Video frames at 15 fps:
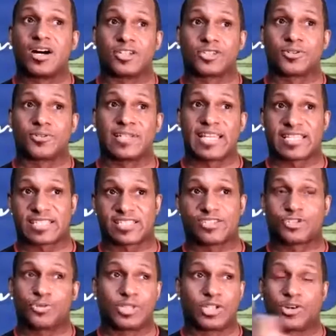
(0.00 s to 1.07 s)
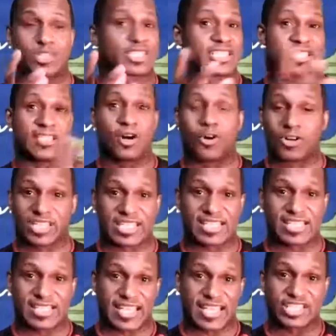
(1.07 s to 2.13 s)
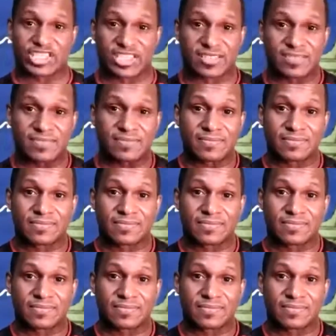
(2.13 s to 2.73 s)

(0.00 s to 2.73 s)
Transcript: a donation to an organization.